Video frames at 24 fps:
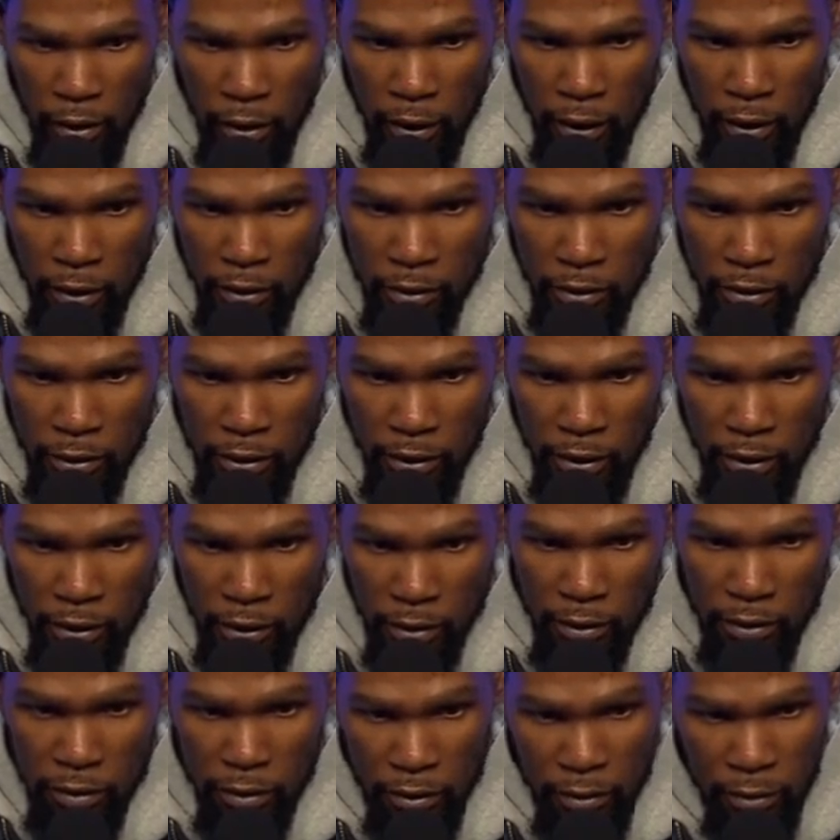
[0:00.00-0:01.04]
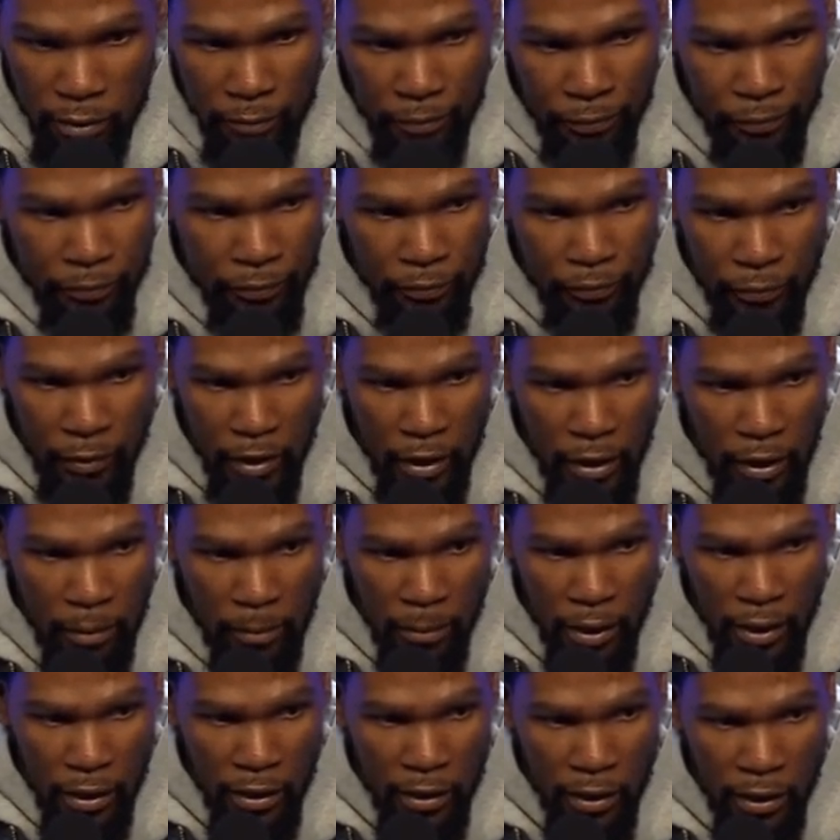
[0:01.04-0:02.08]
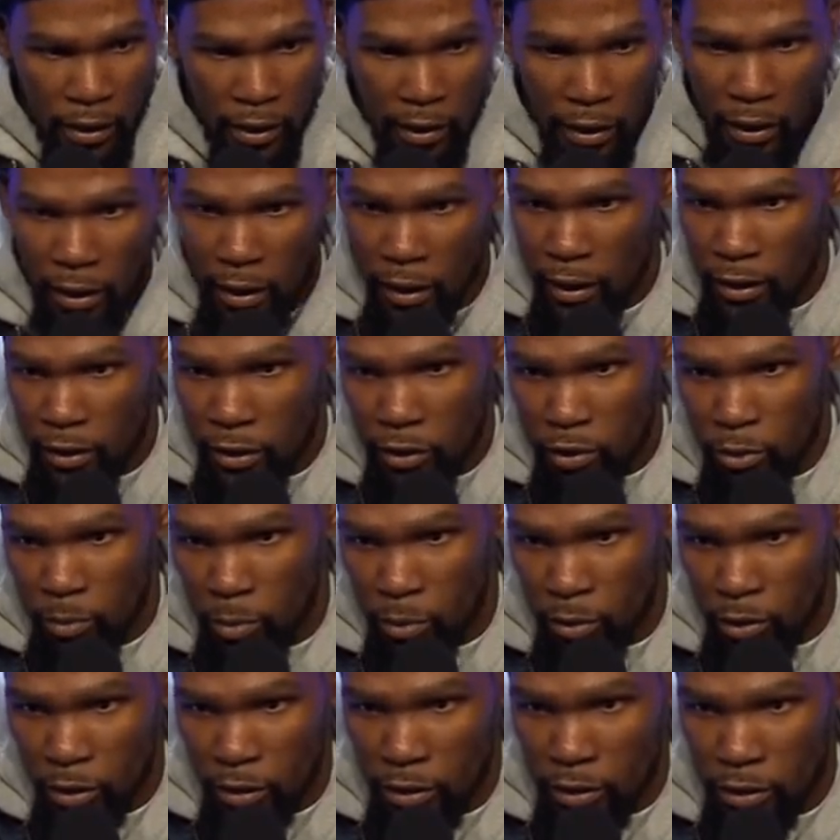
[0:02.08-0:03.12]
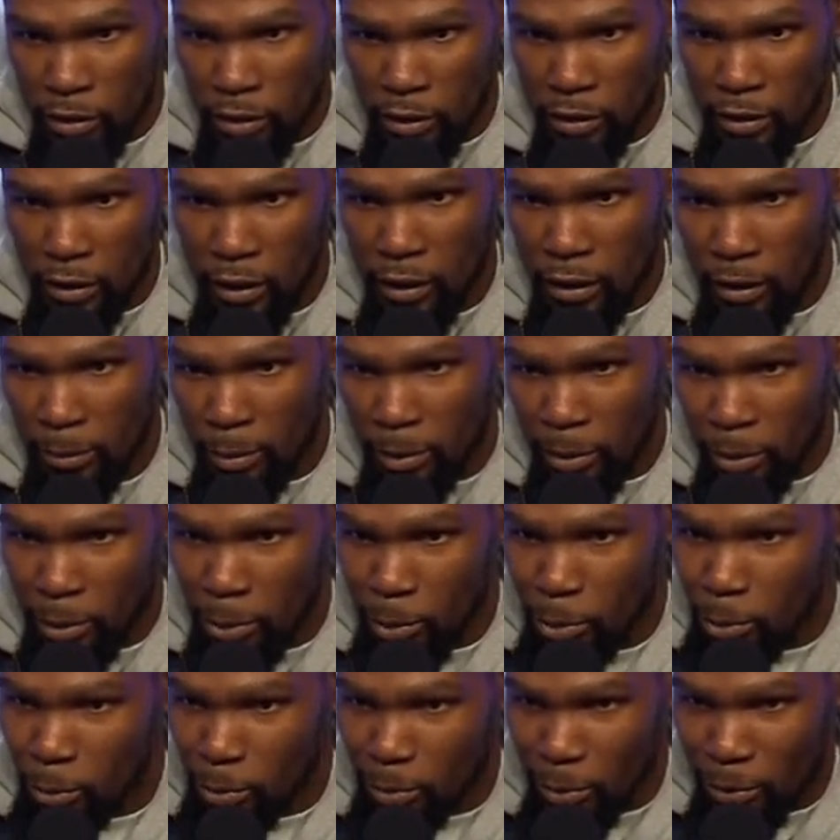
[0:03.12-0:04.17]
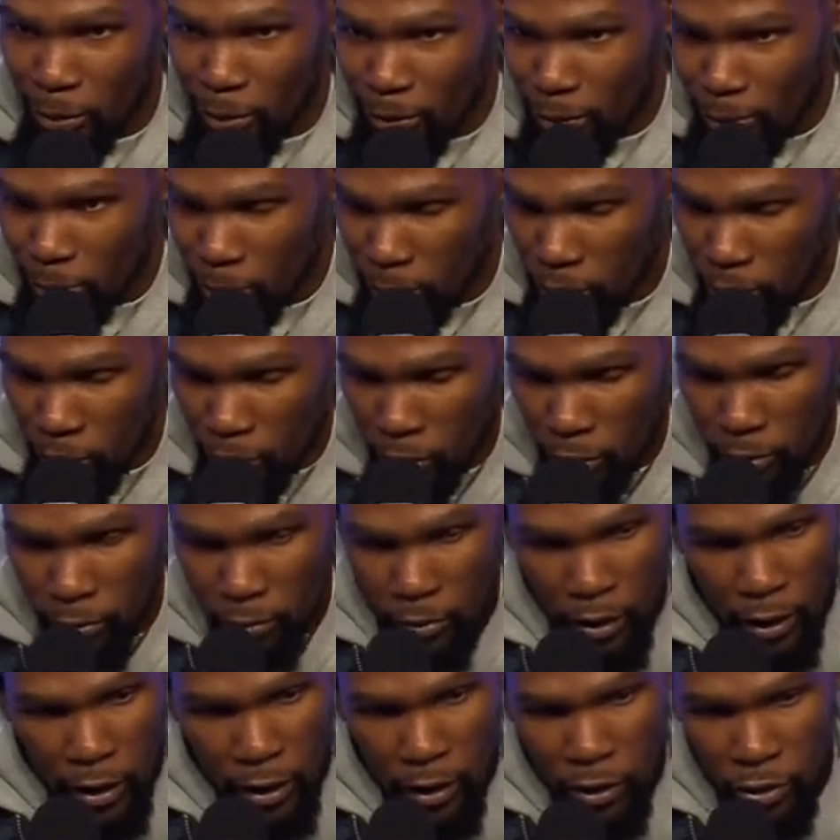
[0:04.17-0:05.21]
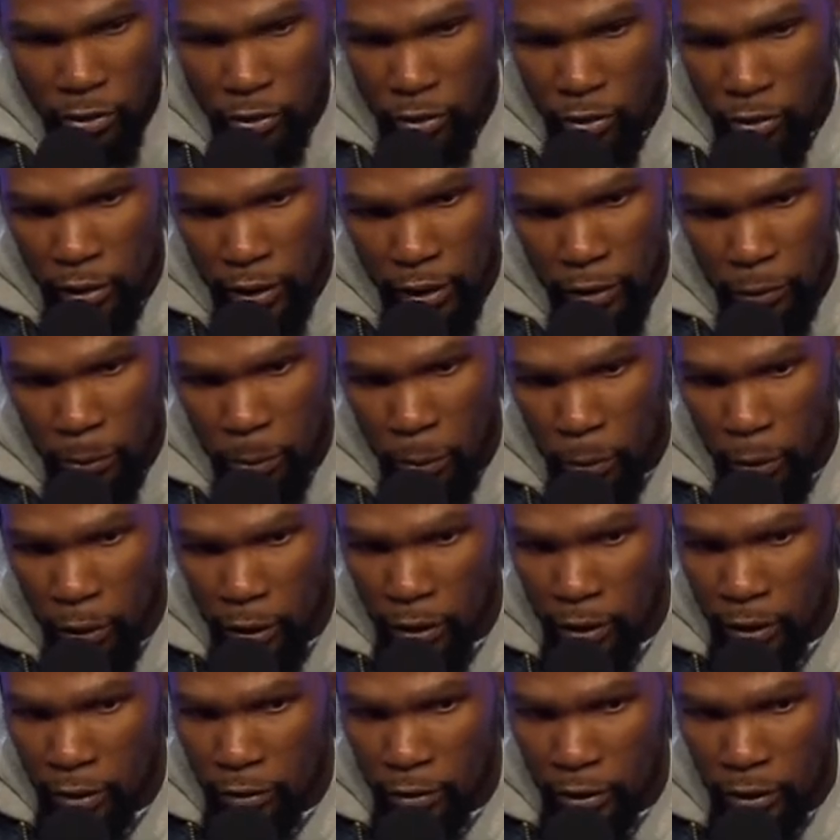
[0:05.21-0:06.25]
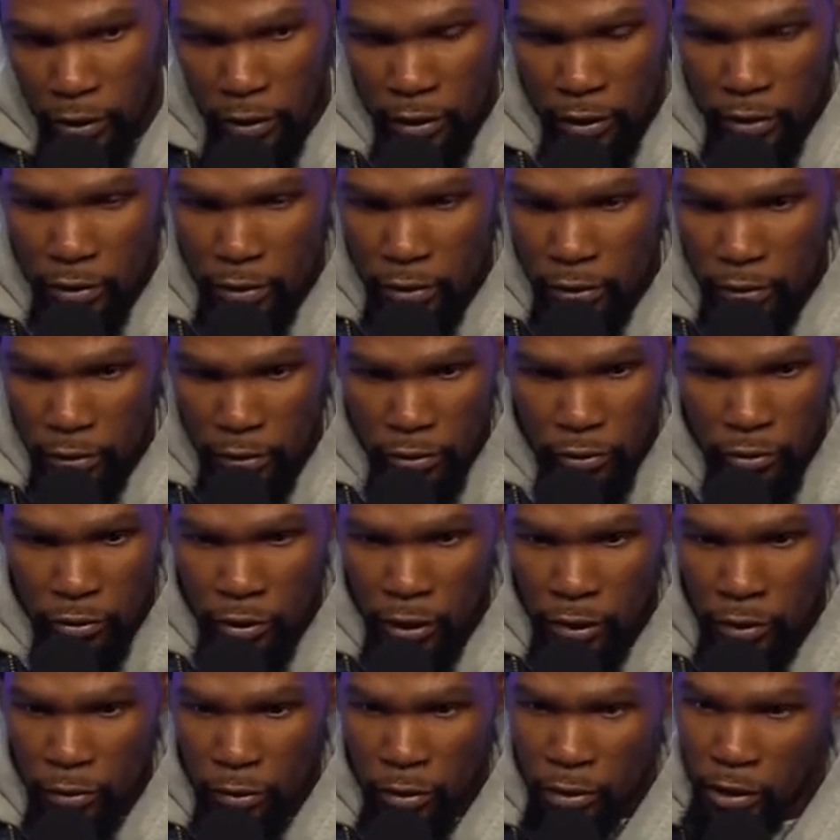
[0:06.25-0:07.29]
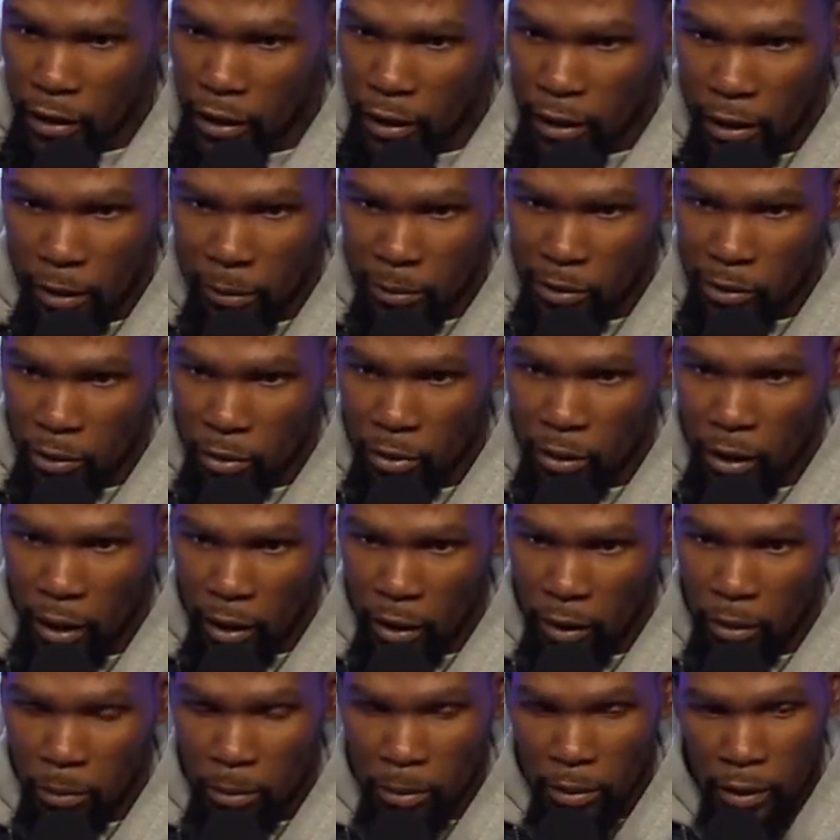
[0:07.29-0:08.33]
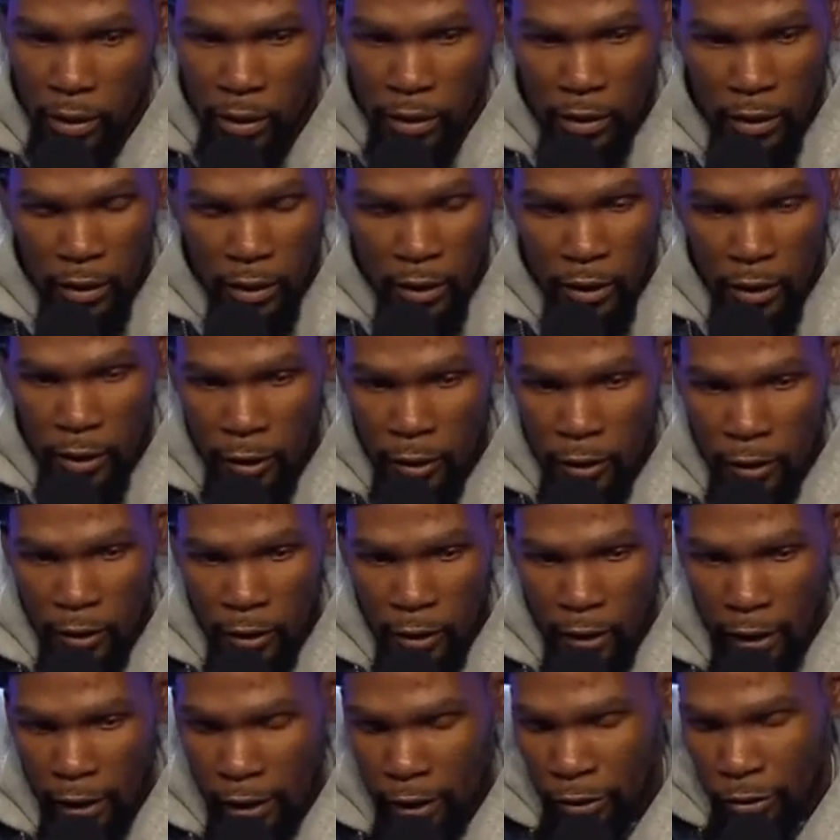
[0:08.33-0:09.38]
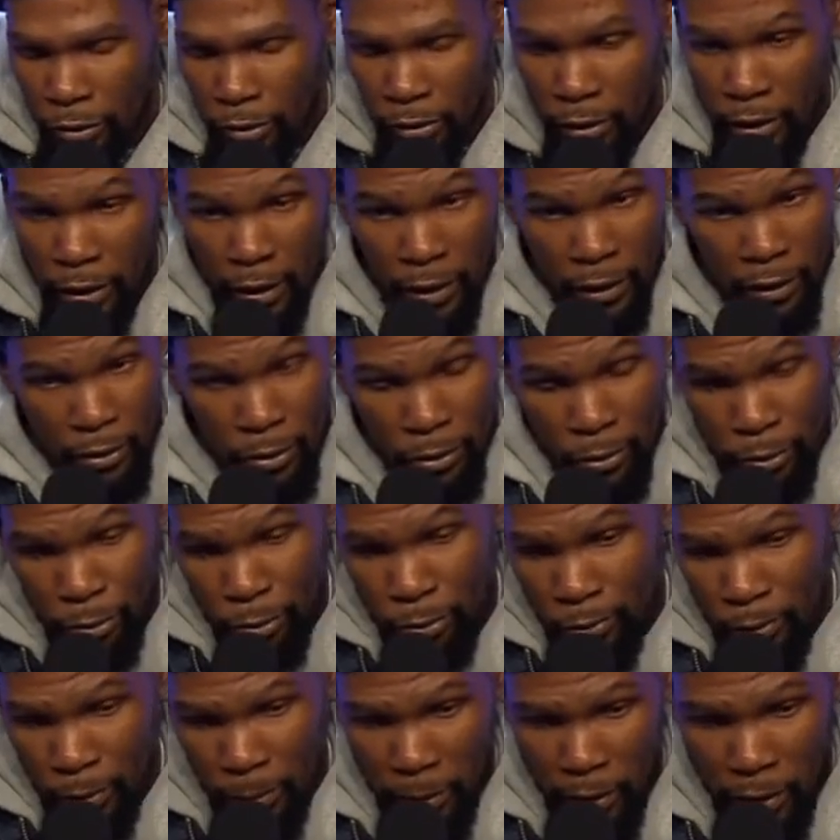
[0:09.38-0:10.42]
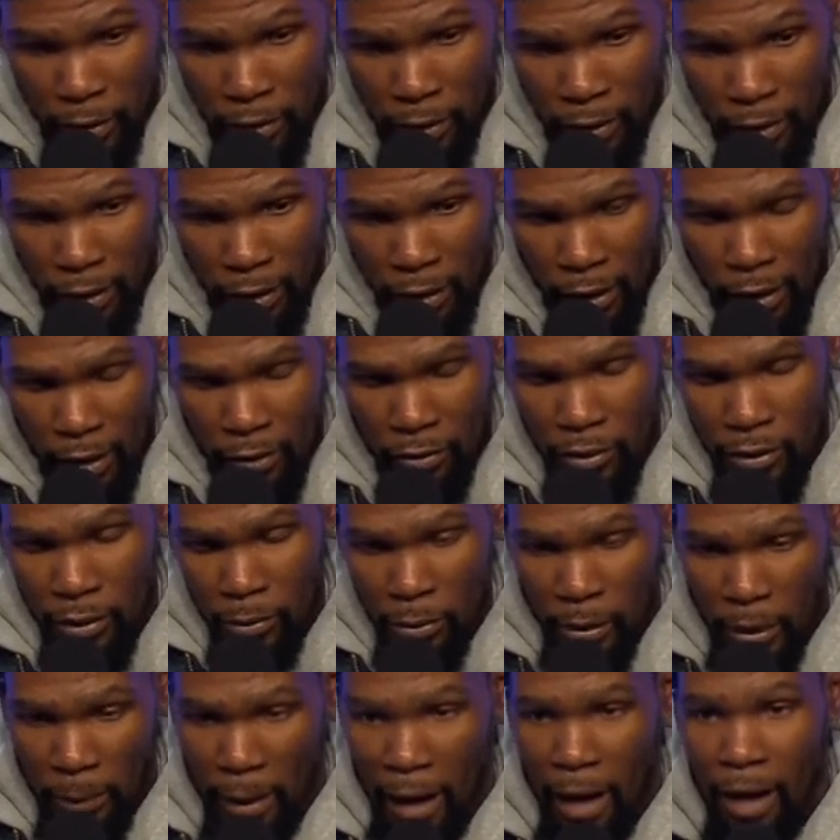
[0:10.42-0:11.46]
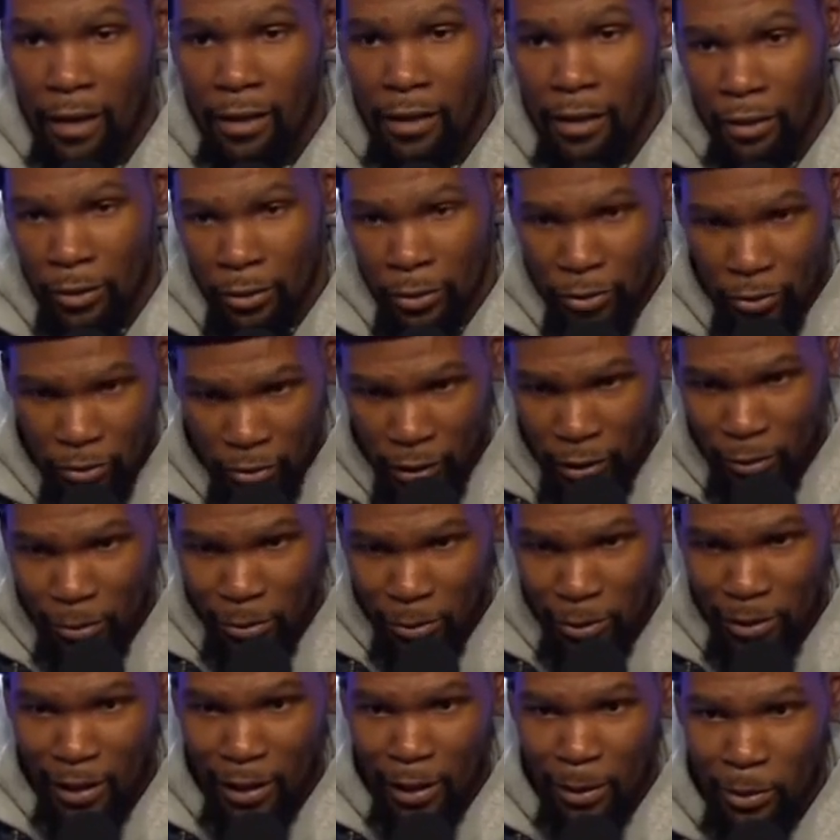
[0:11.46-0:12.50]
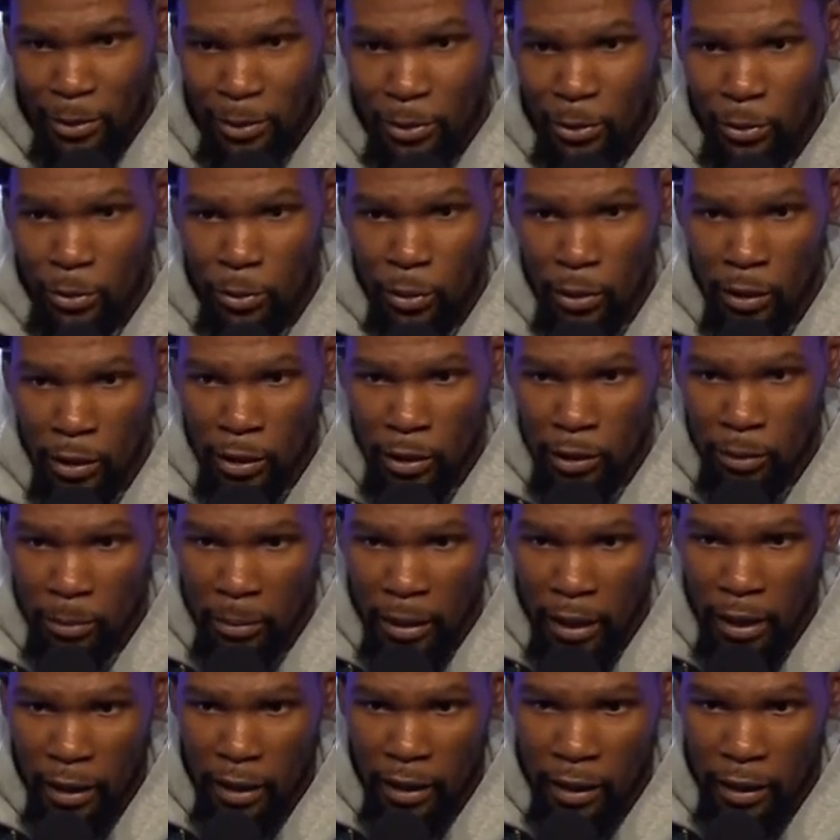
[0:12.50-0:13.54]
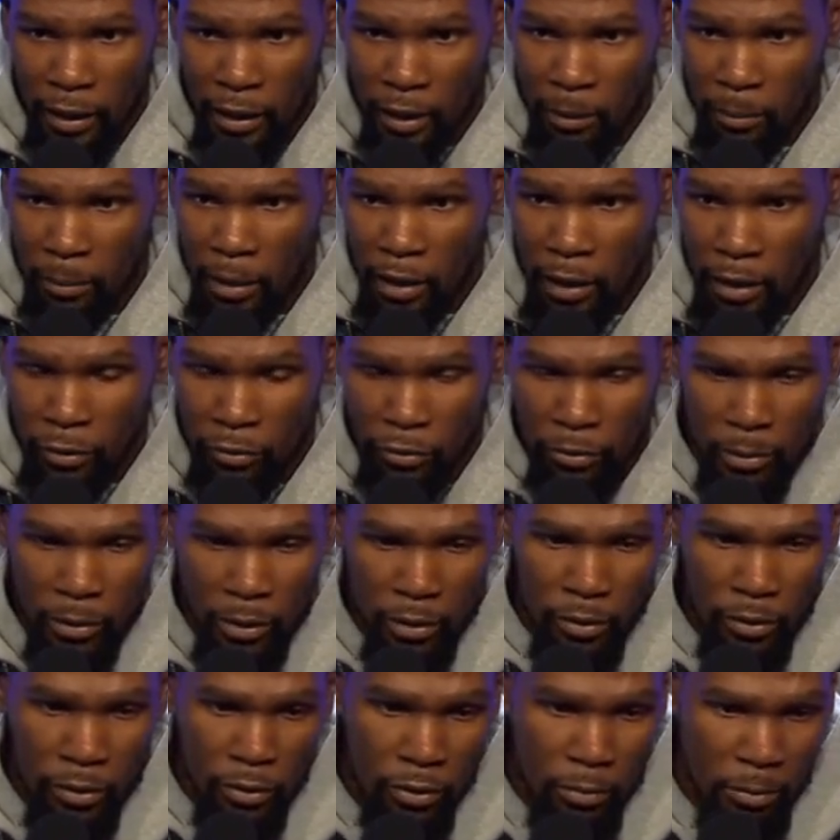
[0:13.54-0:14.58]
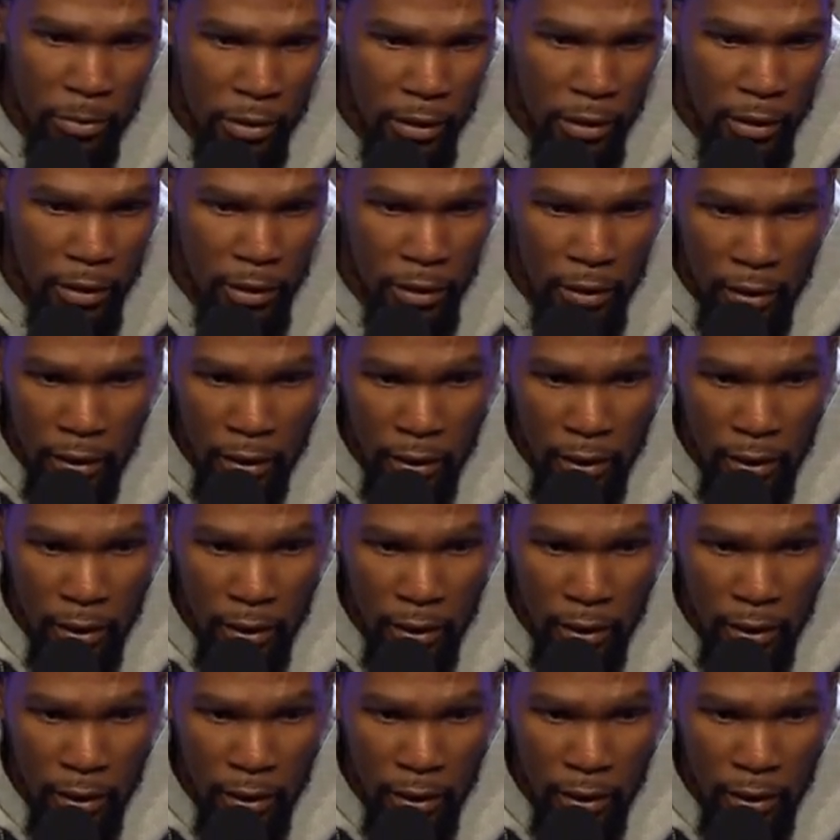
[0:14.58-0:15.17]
It's just in my DNA at this point to just get up and hoop, you know. So I enjoy every part of it. It's stressful times, no doubt, but I enjoy that too. I mean, obviously when I'm out of those stressful times, it's cool to look back and get better from those, but